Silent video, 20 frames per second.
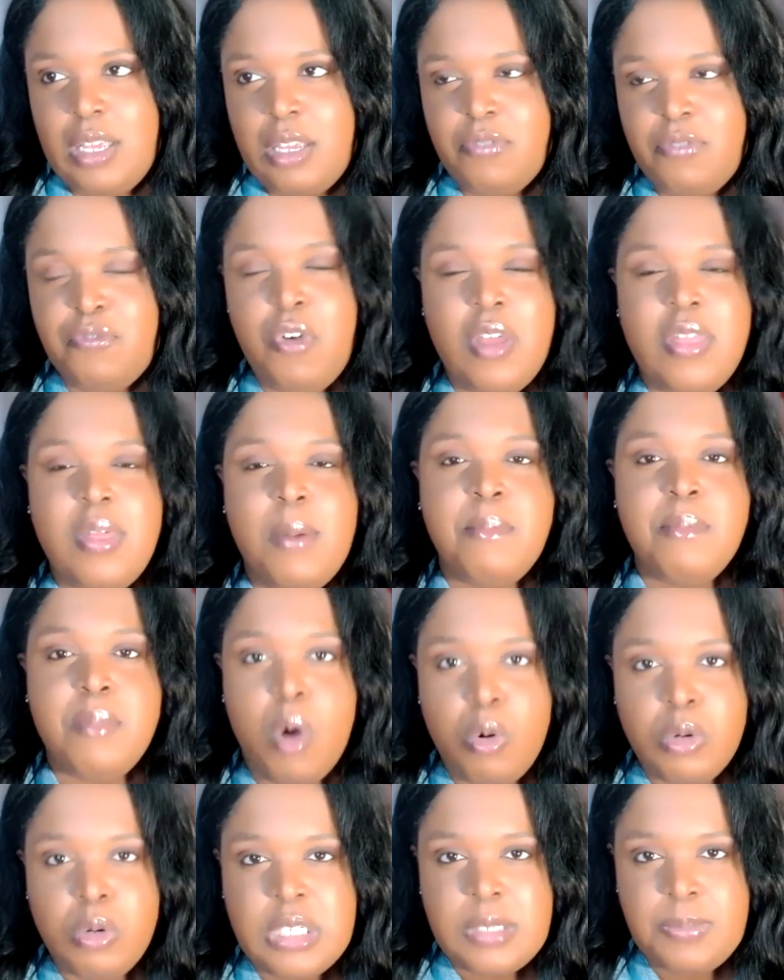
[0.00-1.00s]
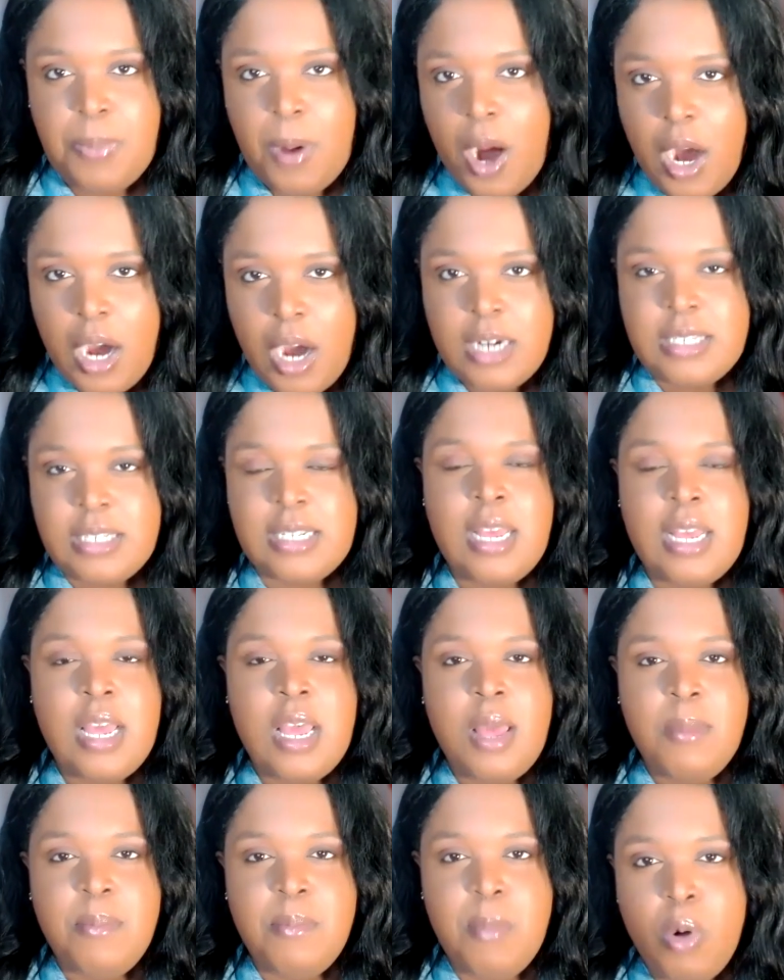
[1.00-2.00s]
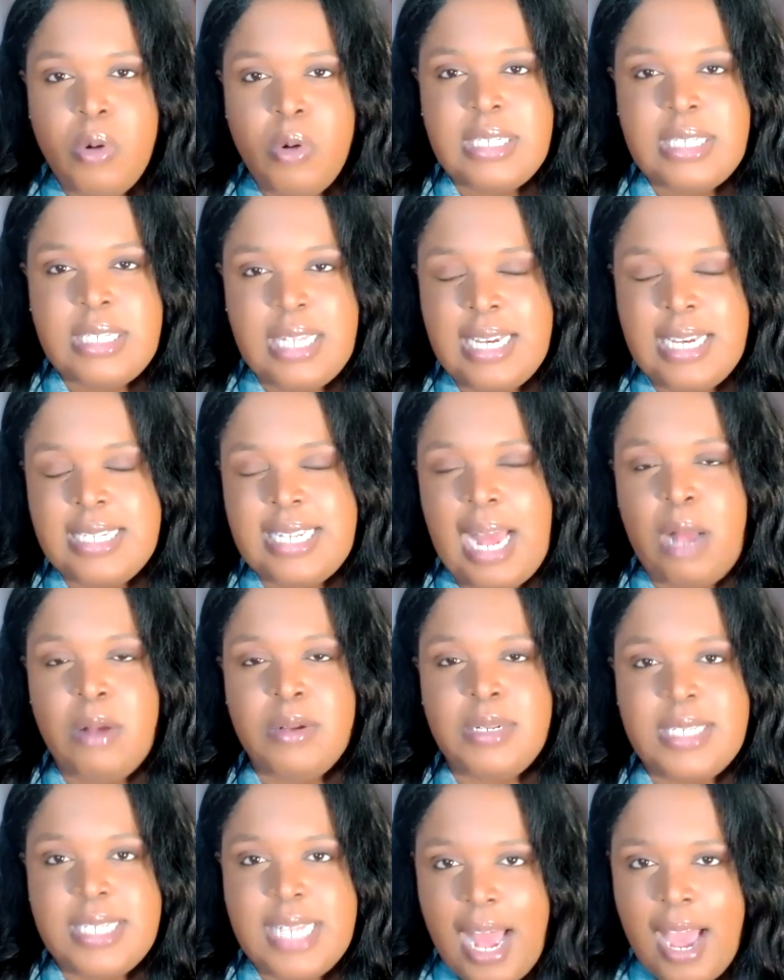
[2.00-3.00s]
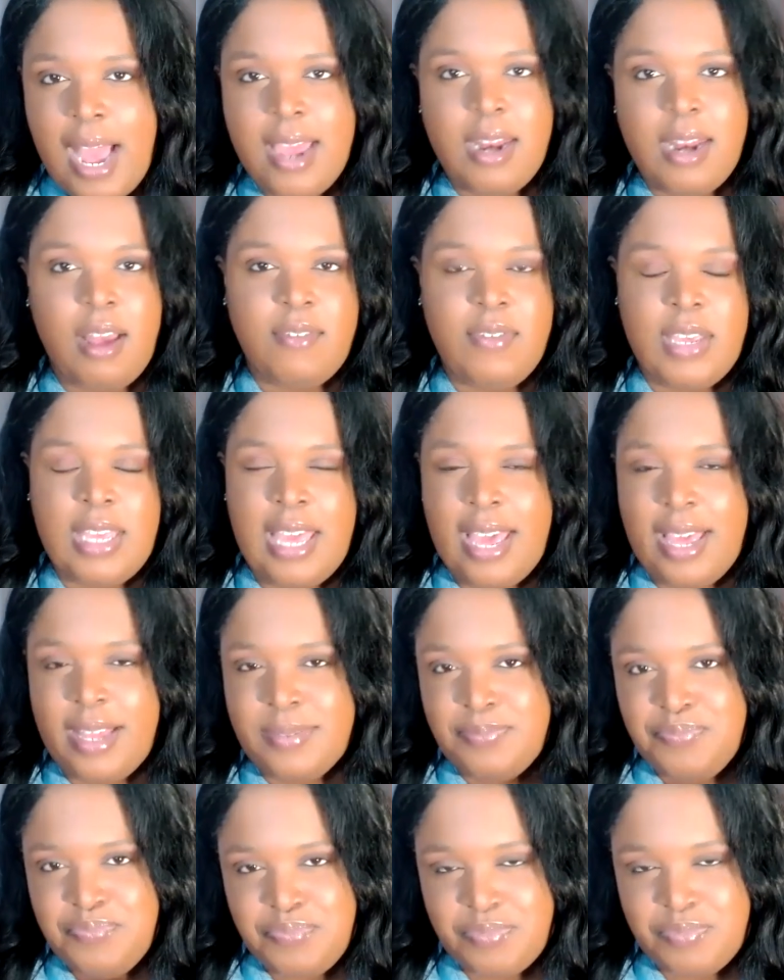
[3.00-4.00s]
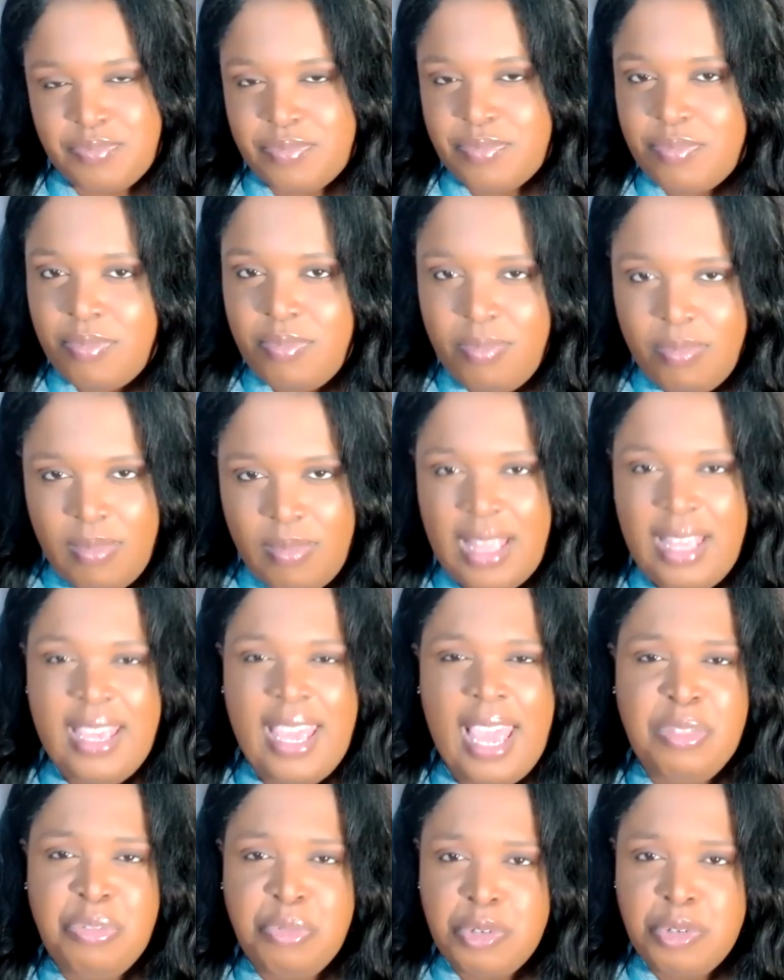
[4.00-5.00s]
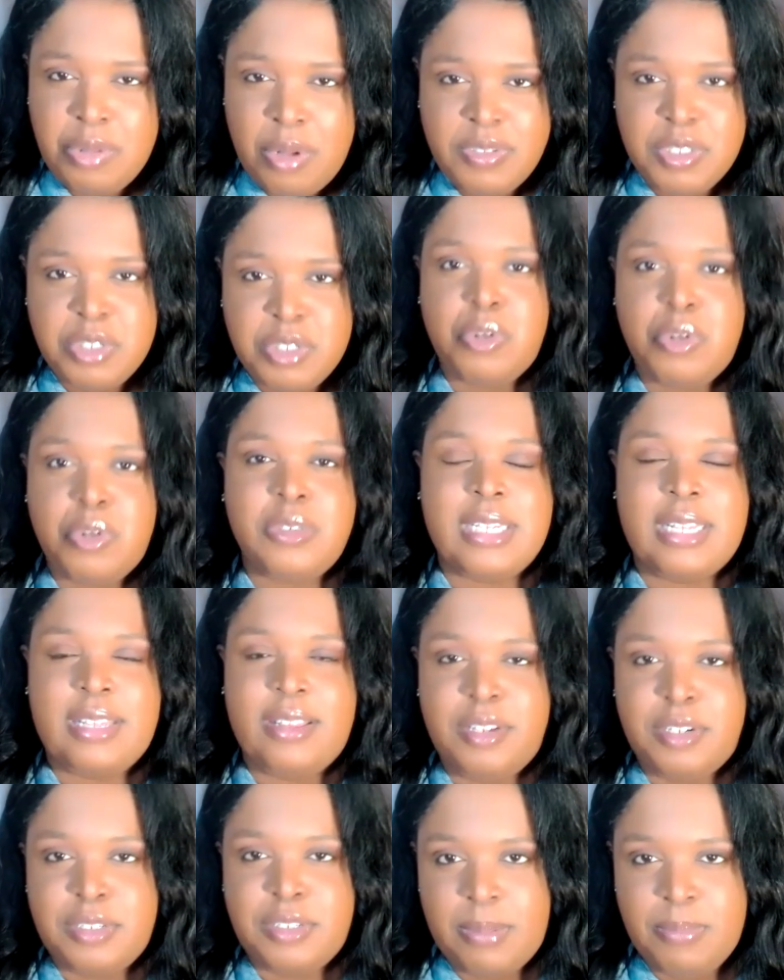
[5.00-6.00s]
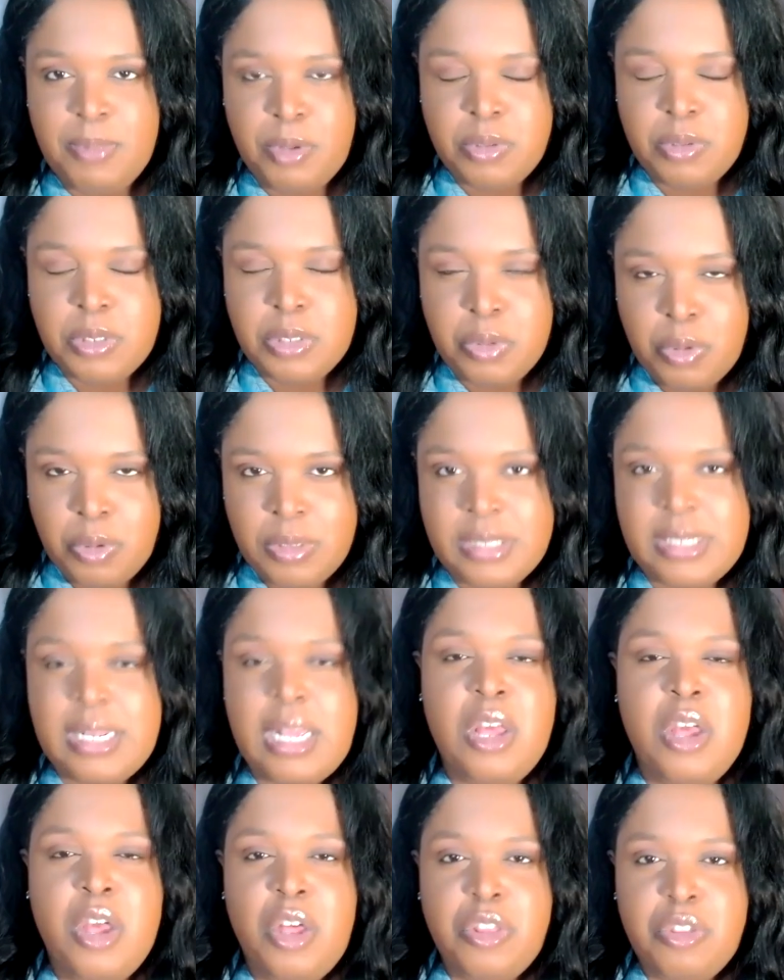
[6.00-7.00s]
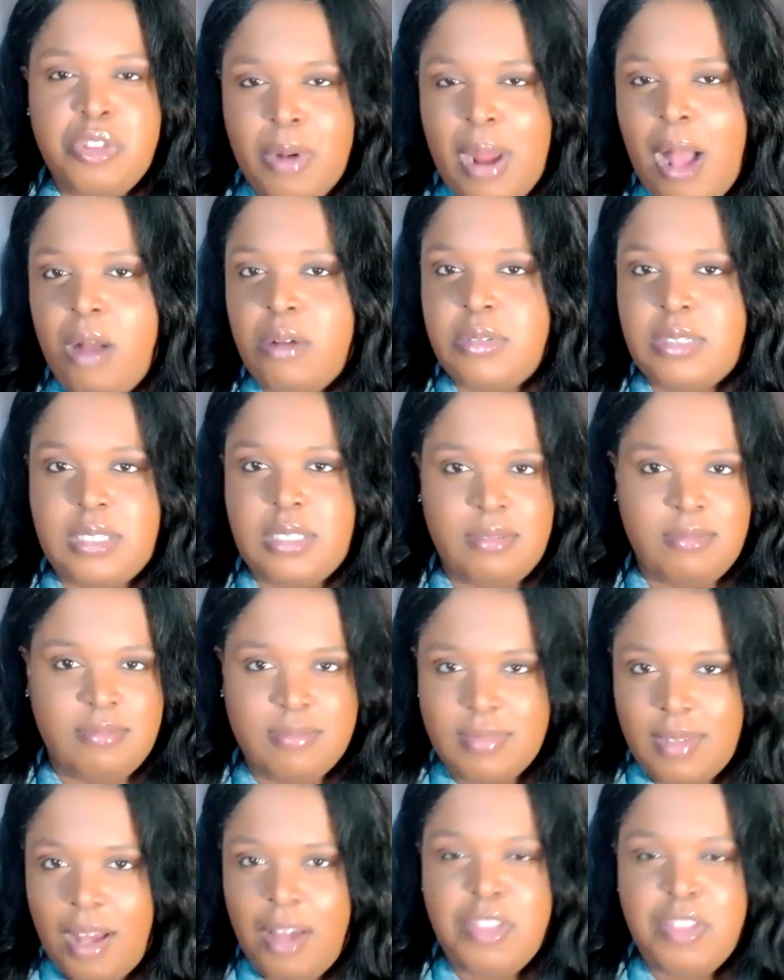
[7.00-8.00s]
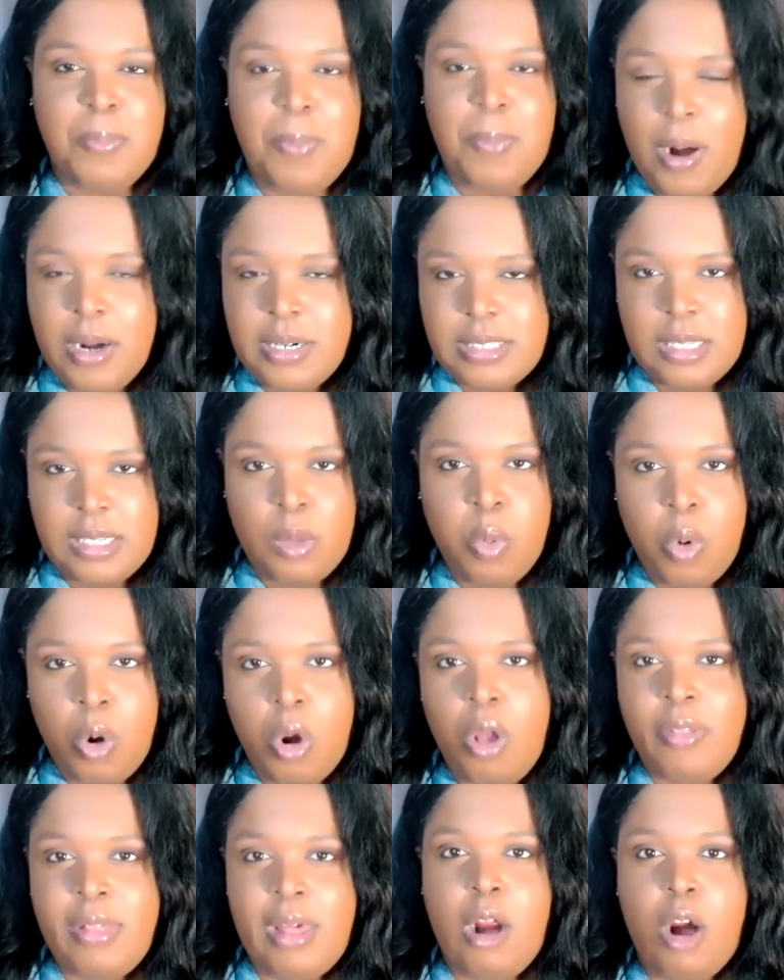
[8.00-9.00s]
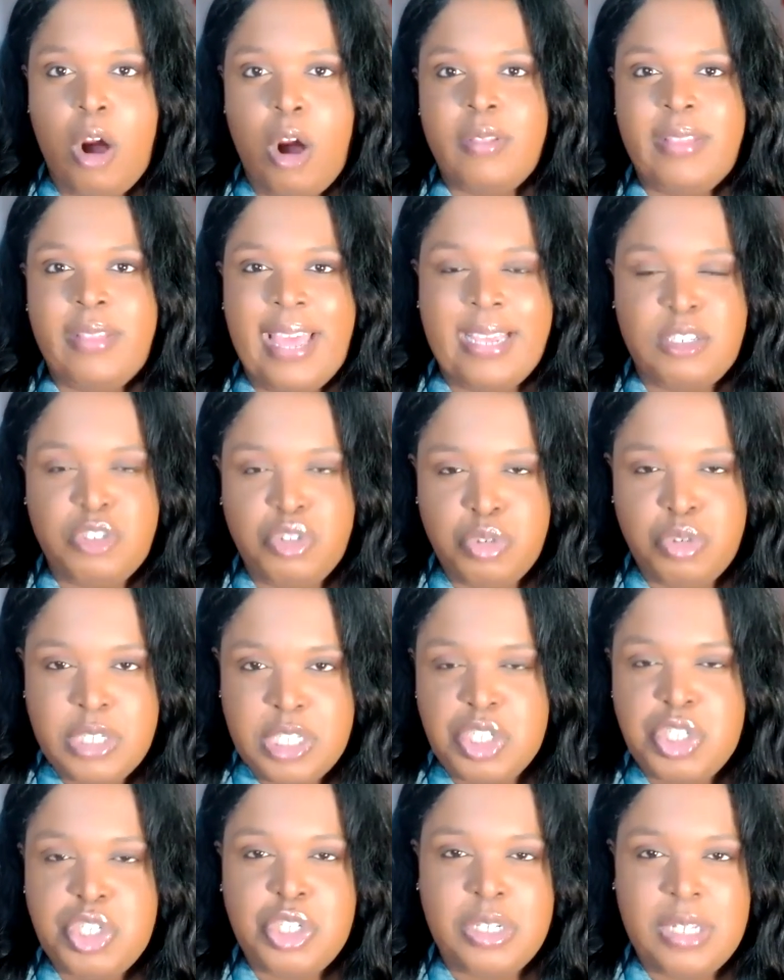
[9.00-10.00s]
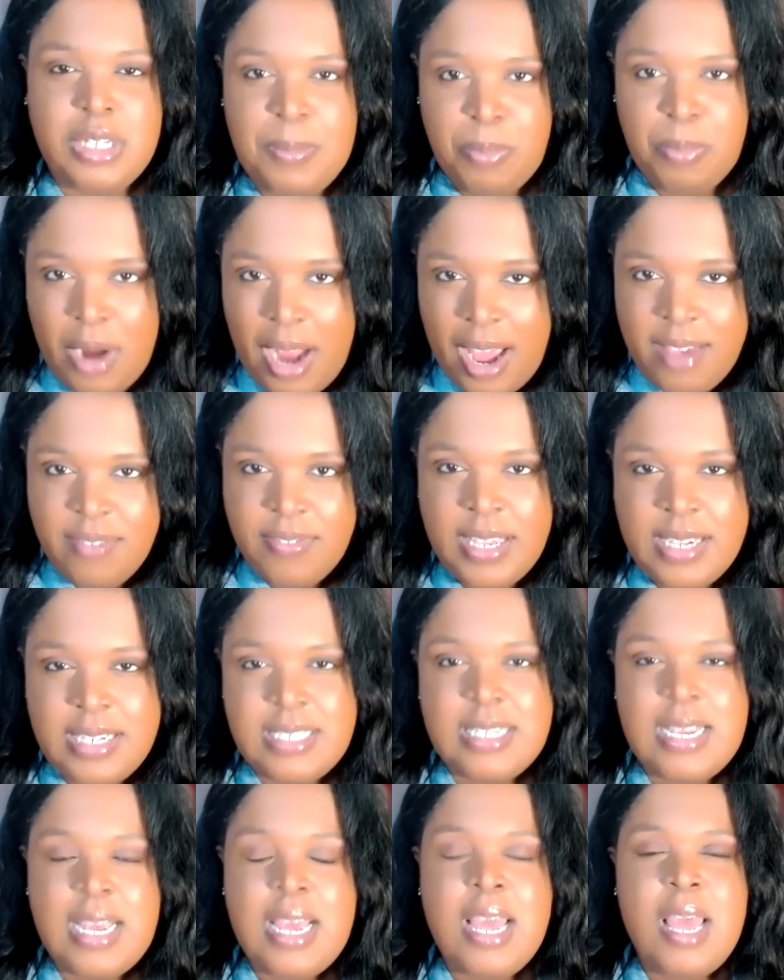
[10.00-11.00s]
for the most part, most things outside of, again, K through 12 schools, and then there's some schools throughout other parts of the world that are like traditionally private.